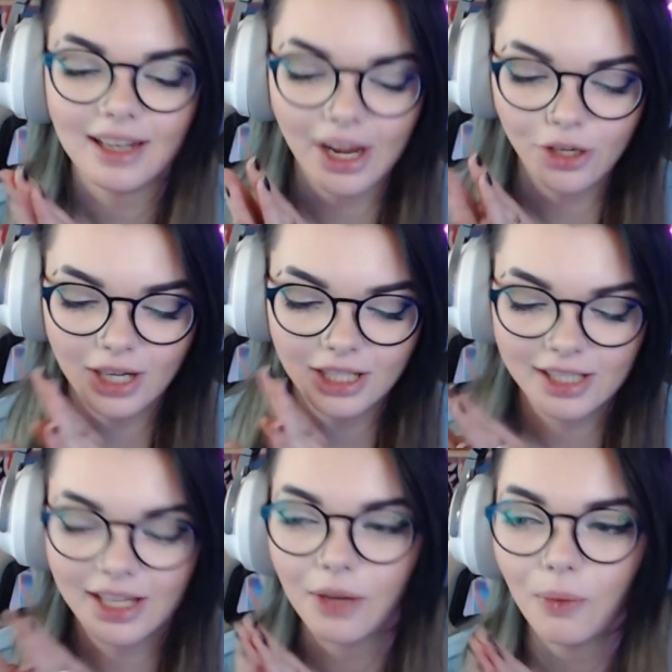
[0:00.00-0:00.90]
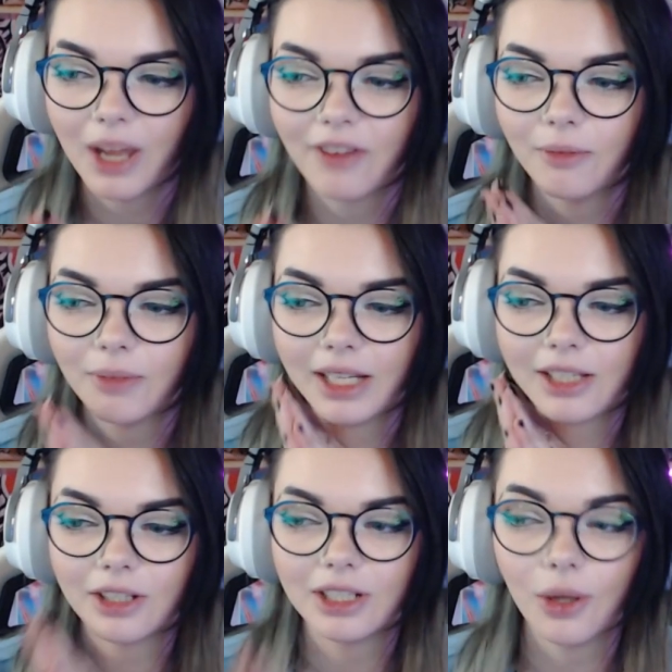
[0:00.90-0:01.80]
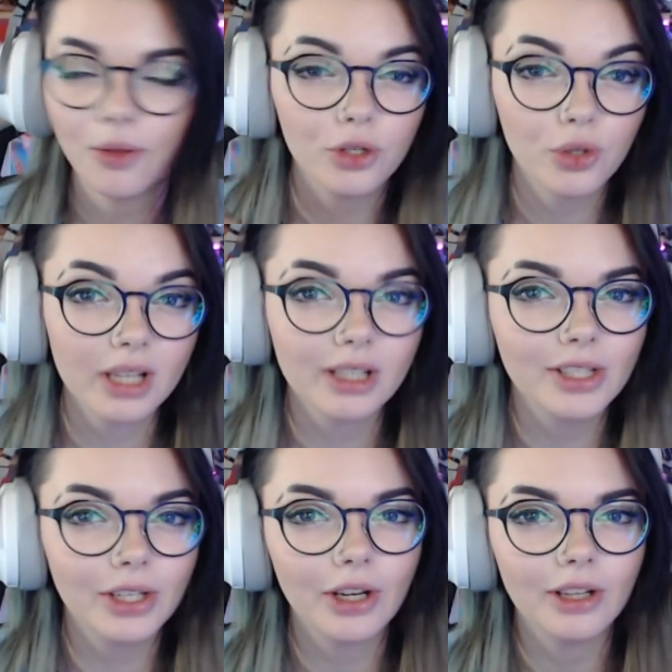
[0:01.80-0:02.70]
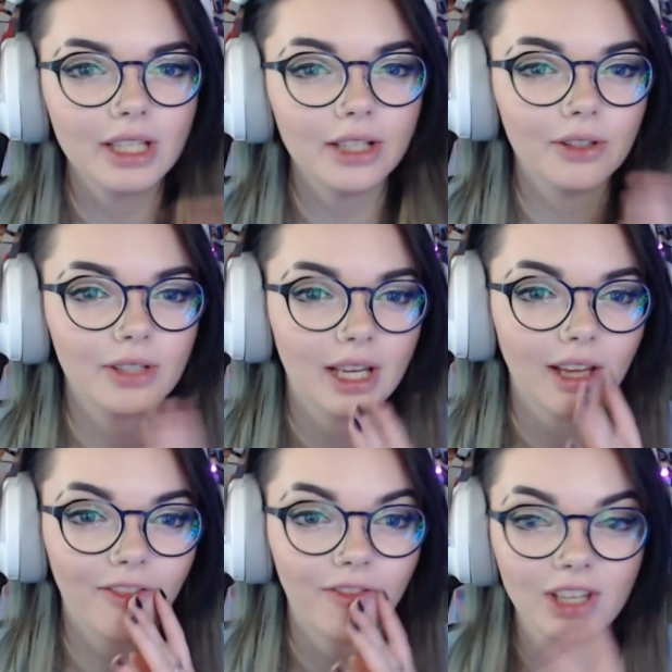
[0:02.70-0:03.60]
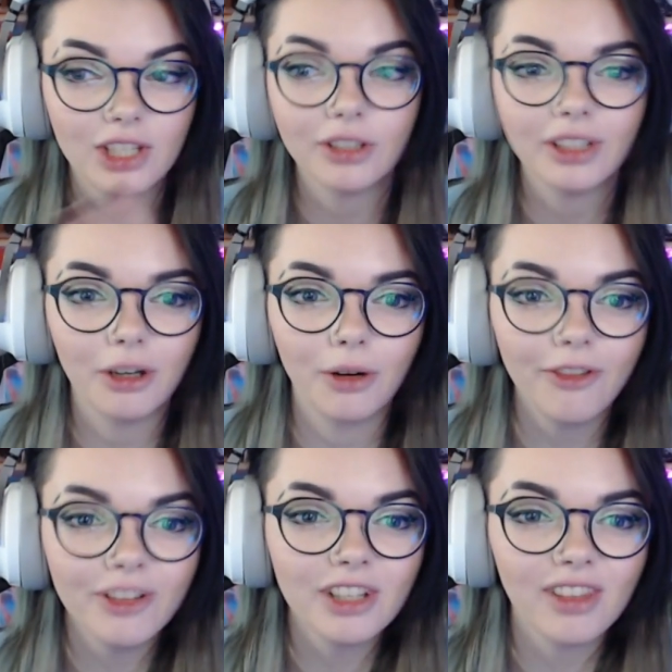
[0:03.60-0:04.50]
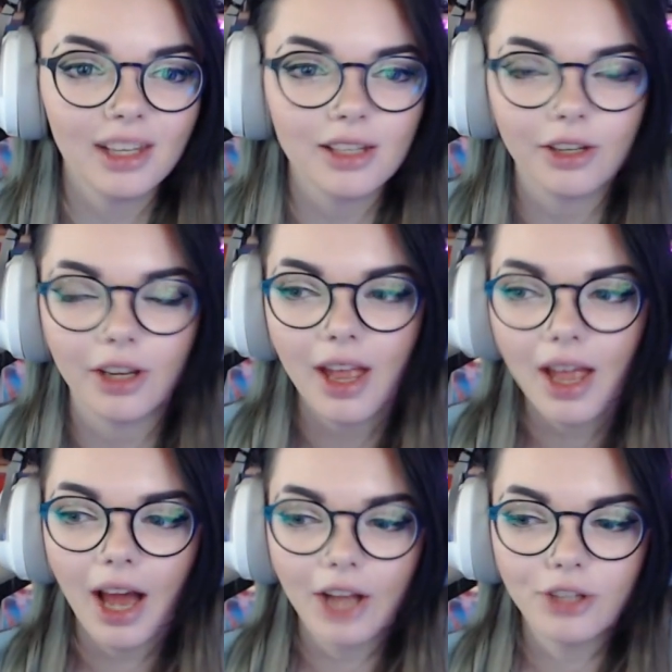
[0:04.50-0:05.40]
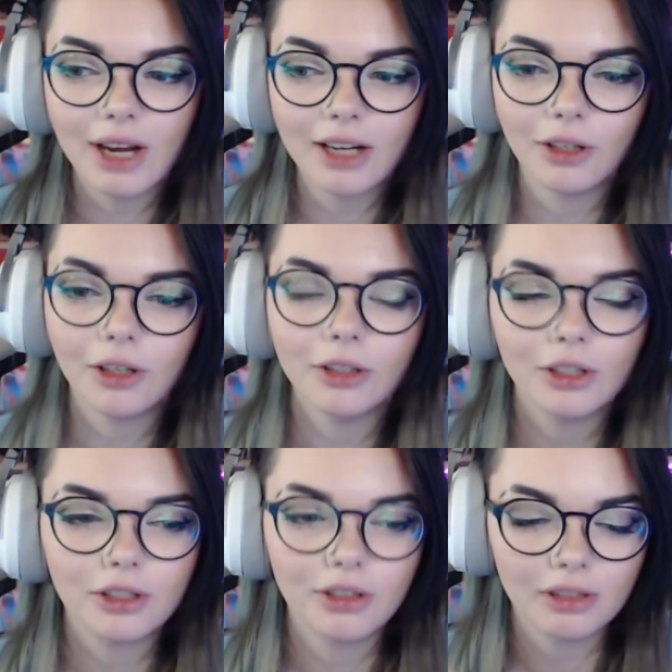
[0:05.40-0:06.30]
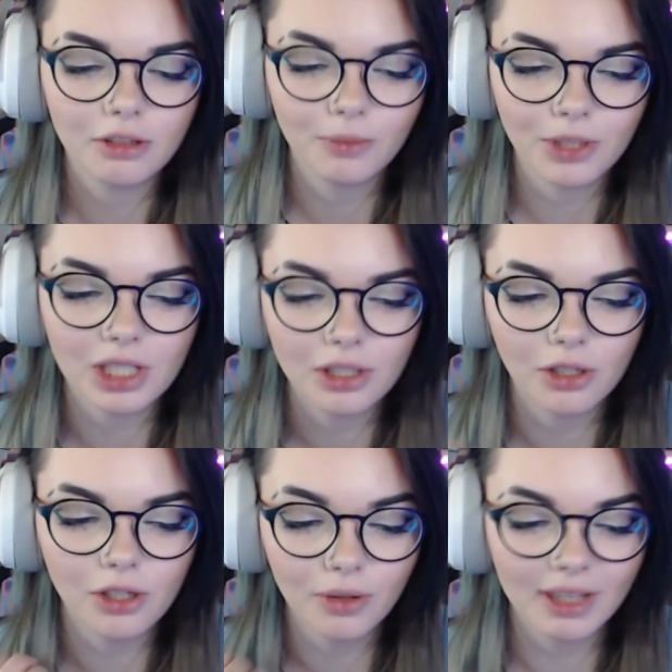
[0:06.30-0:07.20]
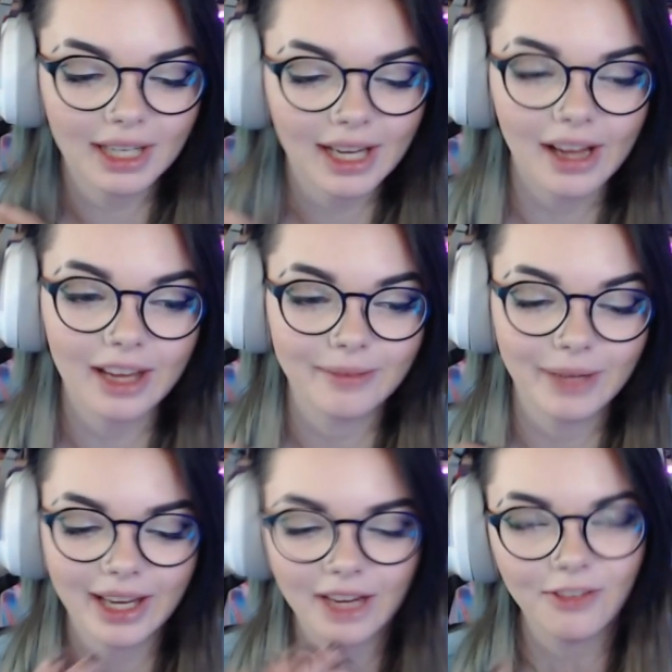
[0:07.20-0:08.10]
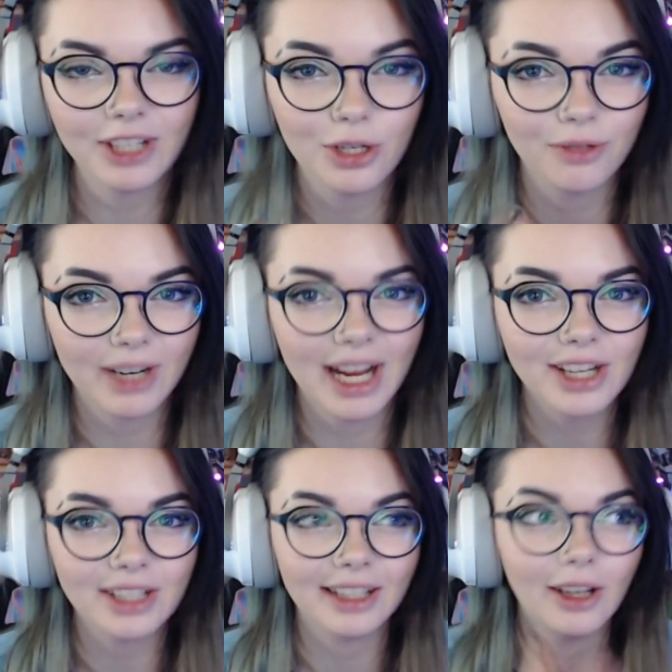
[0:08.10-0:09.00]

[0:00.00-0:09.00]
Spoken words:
tried to stay away from things until there's trailers out, until there's like official, you know, official things out. I try to not look too much into it so that I can get my kind of initial reaction. And